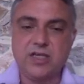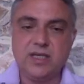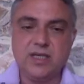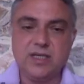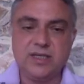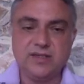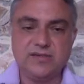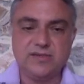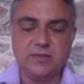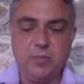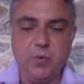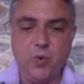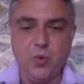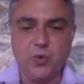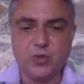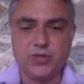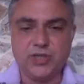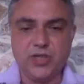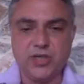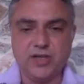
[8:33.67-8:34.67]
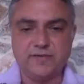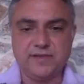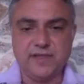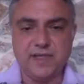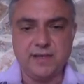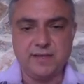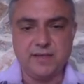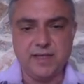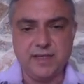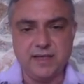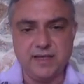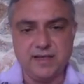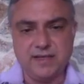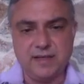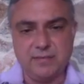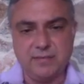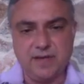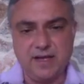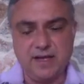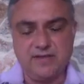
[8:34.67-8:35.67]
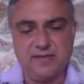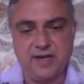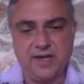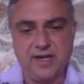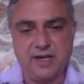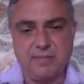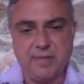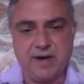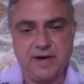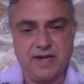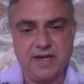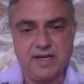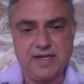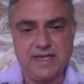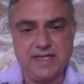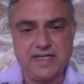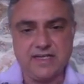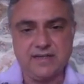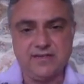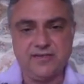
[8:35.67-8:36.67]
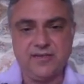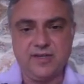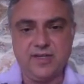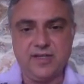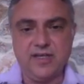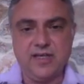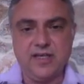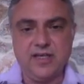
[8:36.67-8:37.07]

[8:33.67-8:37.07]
the support of the, uh, the African American leaders